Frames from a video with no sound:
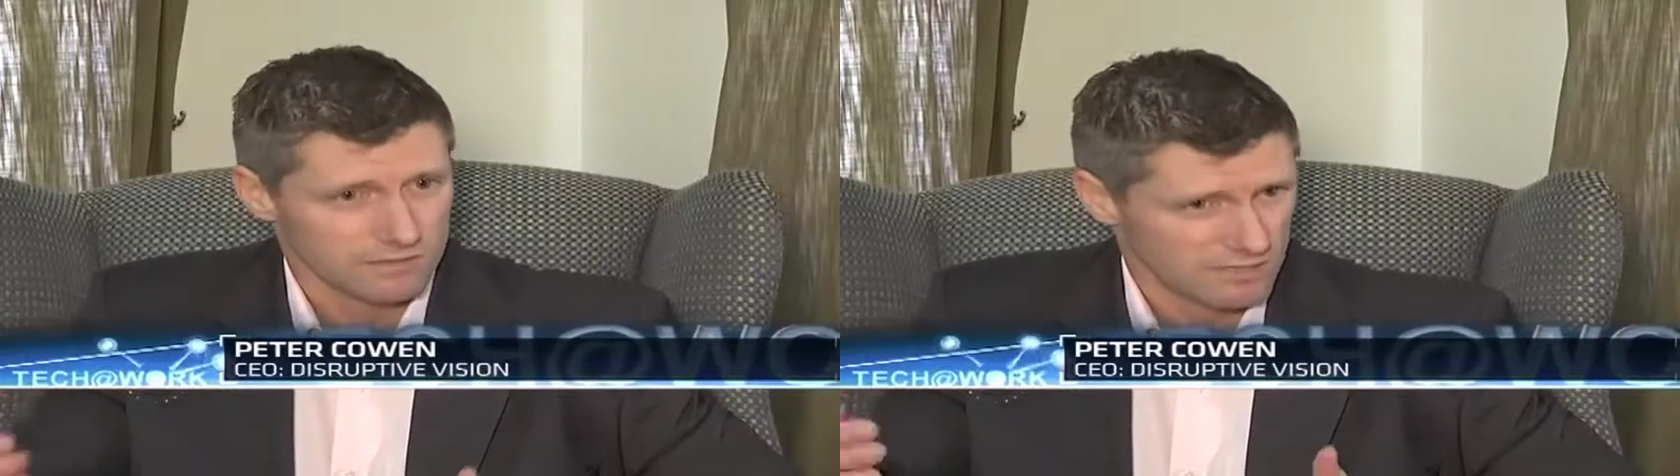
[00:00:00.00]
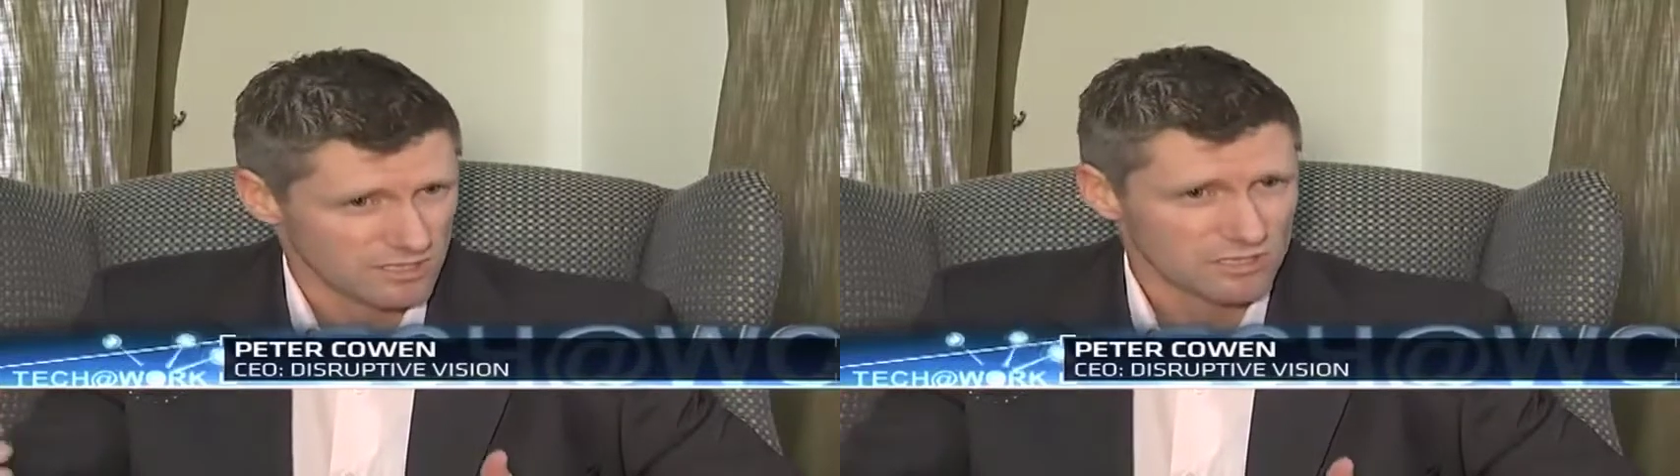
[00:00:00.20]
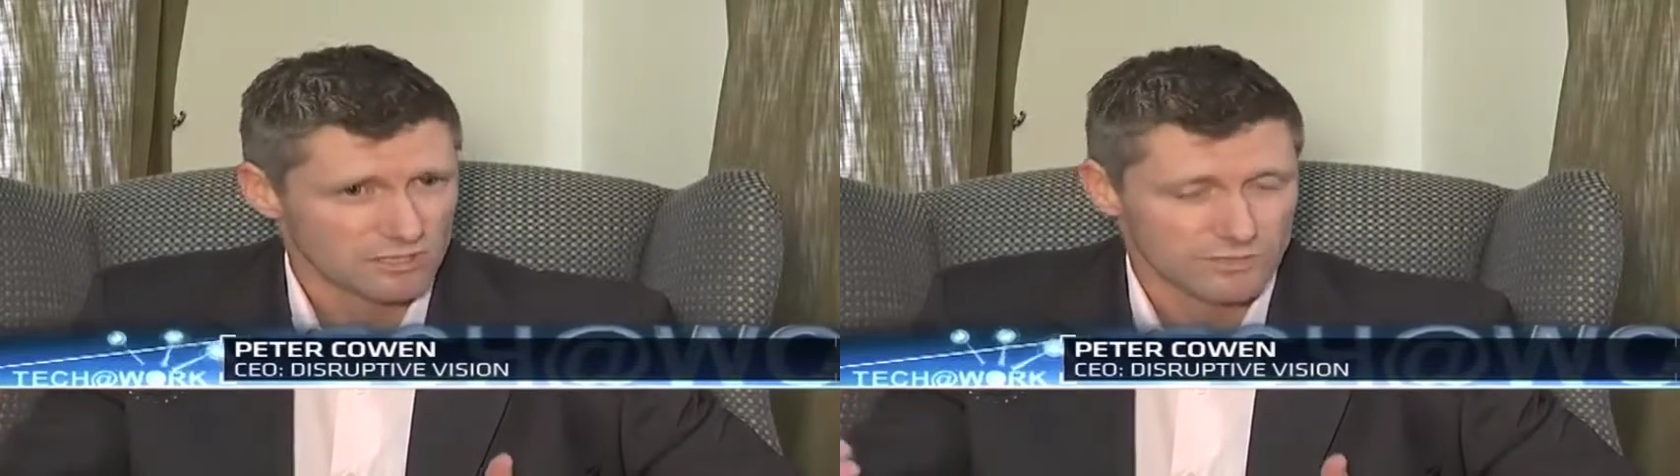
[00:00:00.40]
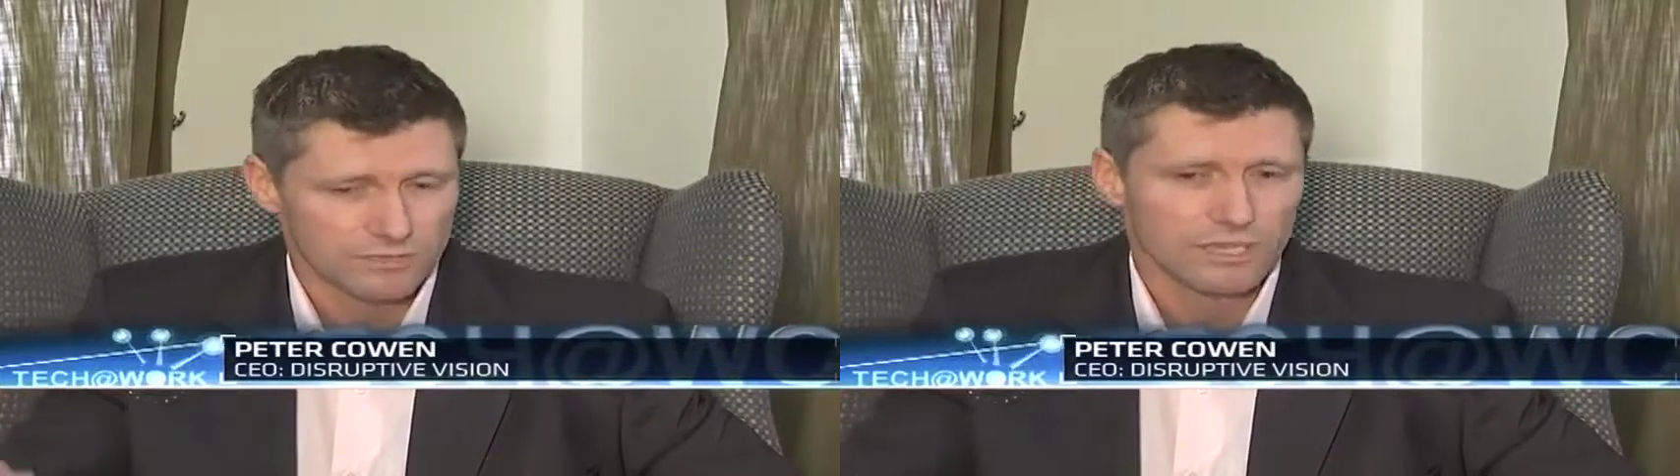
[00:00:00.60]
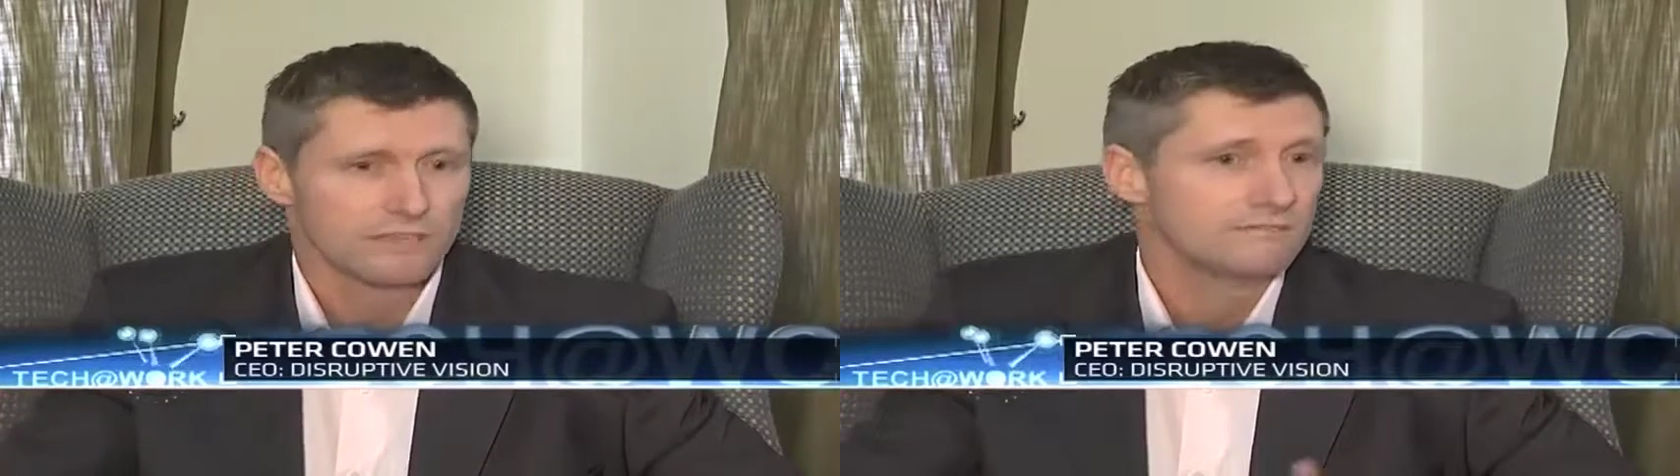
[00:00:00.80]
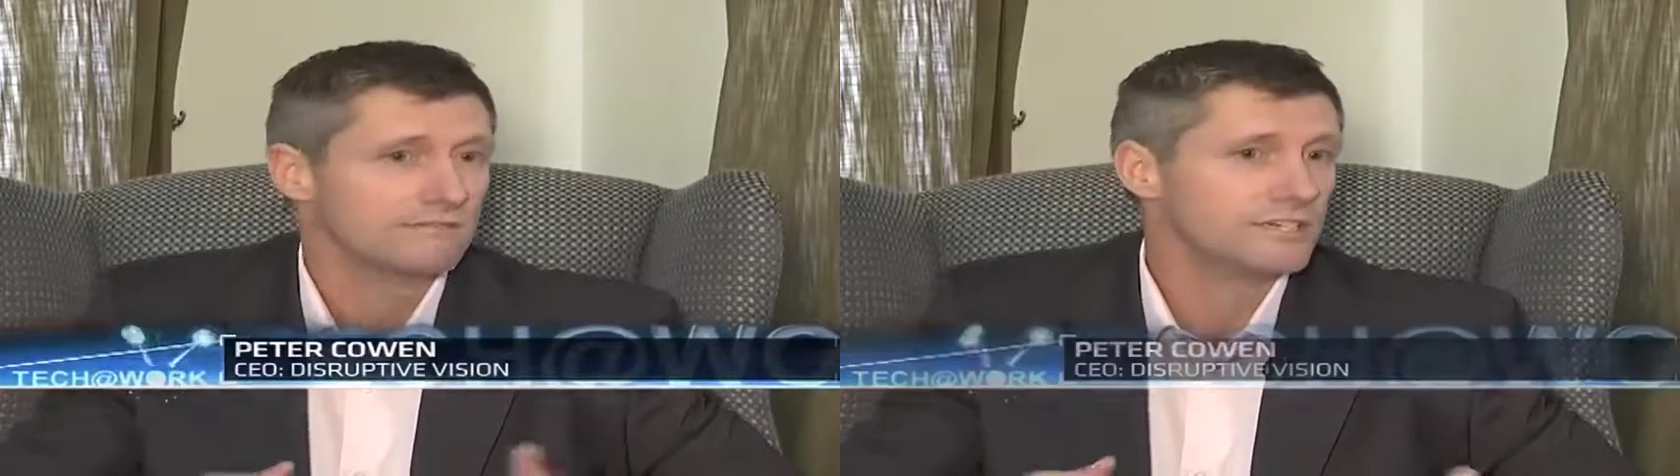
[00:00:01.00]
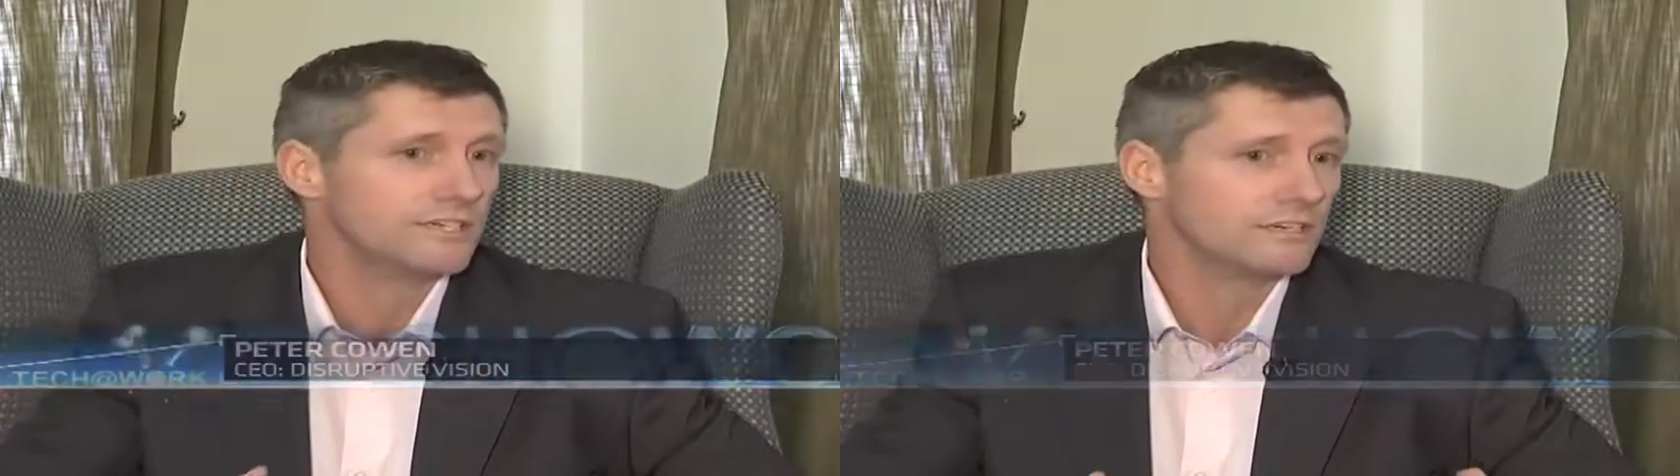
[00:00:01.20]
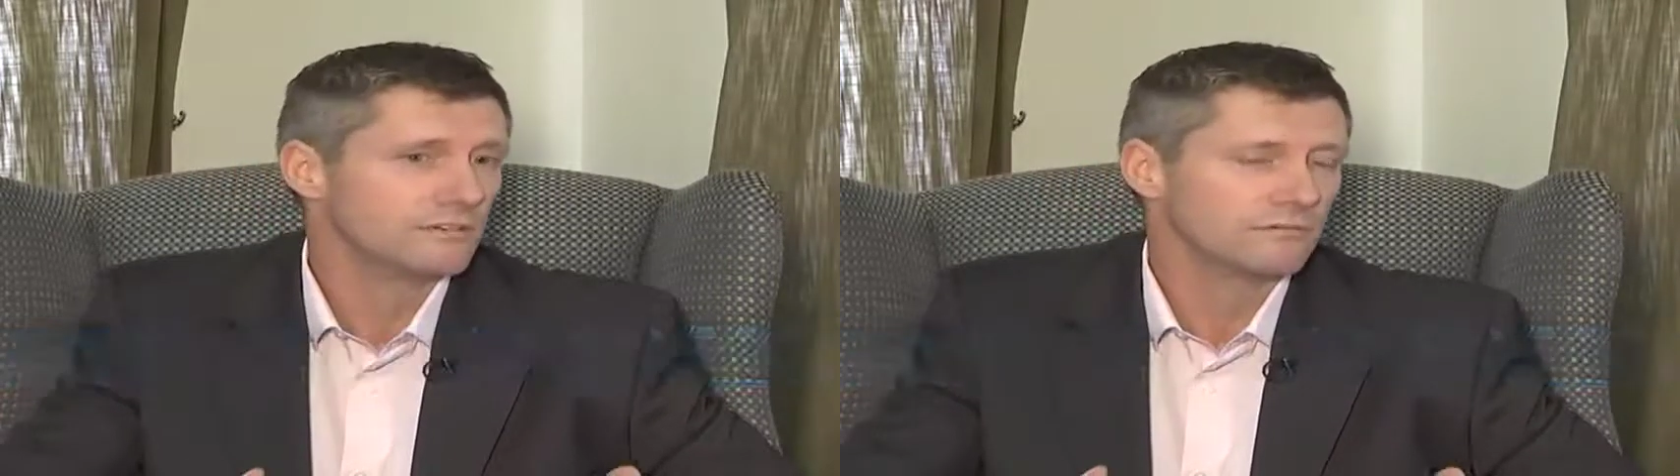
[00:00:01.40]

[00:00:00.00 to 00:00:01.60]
and distribute video,